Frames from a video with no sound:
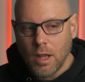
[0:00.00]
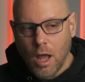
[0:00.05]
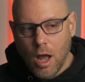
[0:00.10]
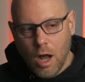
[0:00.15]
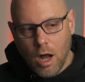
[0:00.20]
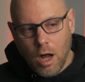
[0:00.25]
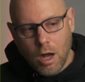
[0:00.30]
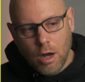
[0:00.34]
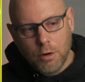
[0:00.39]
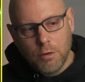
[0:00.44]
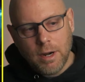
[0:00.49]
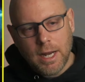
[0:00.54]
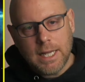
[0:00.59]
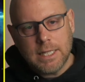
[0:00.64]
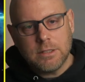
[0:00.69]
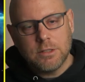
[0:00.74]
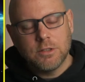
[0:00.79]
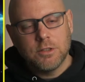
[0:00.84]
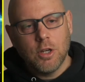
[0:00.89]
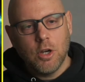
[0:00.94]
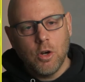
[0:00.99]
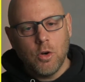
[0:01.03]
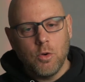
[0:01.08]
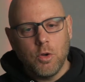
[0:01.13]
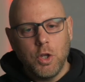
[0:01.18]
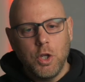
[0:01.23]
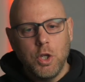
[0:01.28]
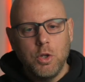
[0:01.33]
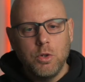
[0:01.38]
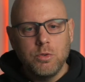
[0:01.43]
All right, so
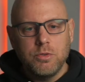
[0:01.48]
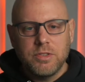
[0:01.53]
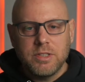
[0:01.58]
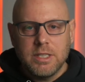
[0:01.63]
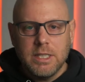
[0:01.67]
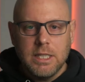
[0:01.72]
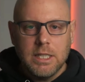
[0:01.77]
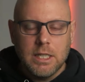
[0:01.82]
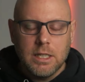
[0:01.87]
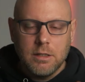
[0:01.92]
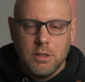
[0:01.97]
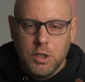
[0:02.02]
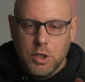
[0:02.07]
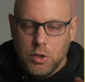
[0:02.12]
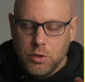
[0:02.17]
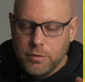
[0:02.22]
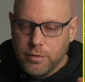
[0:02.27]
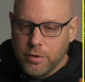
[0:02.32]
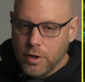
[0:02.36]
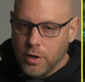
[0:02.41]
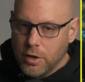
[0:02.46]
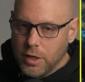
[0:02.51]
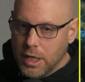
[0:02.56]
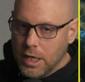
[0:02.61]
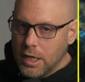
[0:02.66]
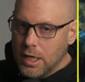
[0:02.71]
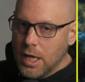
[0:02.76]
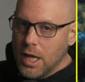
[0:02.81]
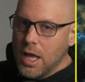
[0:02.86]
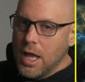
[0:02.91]
you've seen it, you've heard
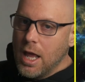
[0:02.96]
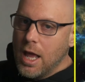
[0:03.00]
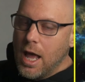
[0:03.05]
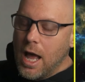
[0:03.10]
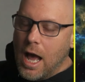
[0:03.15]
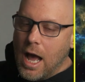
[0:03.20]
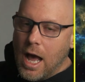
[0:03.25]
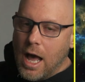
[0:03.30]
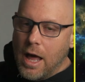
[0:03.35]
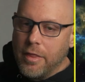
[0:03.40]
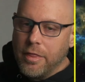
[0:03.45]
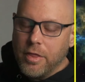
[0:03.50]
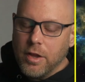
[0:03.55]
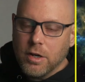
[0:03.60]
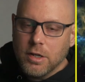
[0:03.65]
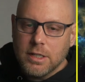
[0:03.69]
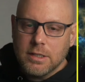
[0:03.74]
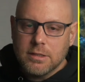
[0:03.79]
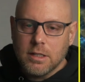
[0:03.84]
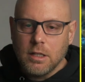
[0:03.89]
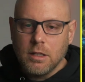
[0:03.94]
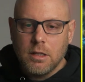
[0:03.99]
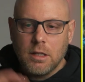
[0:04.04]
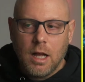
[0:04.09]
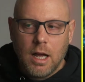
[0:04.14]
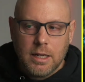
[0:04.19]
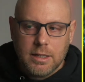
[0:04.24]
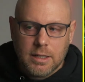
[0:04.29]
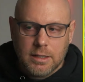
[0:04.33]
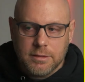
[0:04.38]
it. There is a
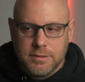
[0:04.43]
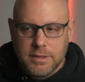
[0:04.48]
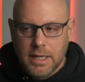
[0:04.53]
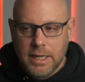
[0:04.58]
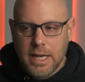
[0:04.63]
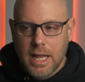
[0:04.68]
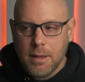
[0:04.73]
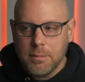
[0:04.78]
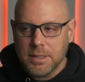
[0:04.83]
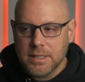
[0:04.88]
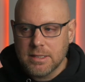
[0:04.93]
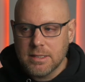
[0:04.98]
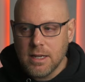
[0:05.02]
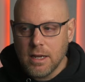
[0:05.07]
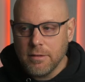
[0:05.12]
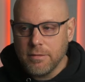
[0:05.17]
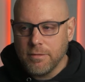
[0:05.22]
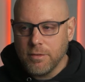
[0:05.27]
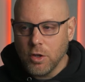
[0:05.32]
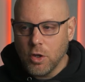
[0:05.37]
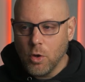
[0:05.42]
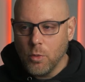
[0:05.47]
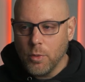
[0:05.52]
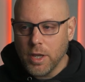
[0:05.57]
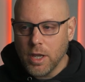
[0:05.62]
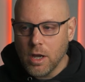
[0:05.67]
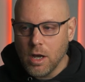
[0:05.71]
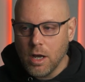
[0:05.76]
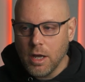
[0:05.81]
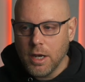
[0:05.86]
lot of dynamic stuff
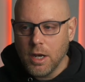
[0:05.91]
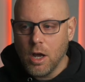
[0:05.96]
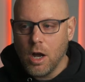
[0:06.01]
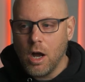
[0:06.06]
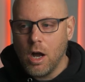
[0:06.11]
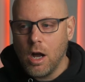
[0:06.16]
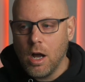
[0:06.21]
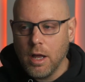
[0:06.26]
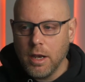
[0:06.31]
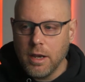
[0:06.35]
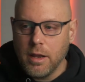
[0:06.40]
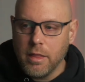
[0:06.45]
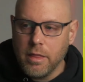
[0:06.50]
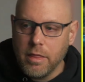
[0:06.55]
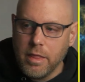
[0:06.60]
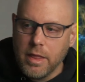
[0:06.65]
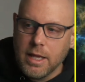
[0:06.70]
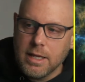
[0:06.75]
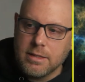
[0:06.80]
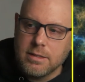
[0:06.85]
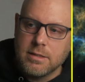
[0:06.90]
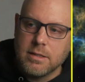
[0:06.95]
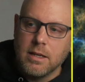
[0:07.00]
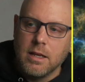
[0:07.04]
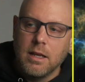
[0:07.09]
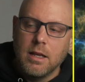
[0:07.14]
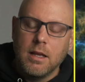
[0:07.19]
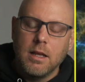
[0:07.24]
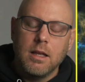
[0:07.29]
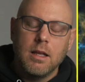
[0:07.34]
going on this
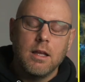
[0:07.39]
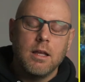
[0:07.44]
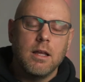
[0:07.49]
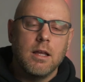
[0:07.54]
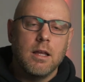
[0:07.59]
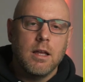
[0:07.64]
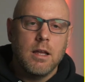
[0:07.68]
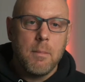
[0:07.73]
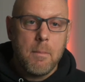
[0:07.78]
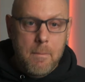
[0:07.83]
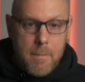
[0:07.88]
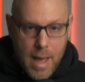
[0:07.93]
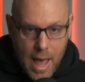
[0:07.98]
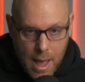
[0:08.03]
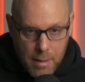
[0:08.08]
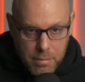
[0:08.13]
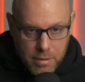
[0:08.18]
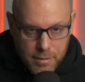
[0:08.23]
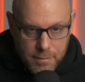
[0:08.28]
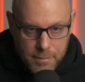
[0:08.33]
map.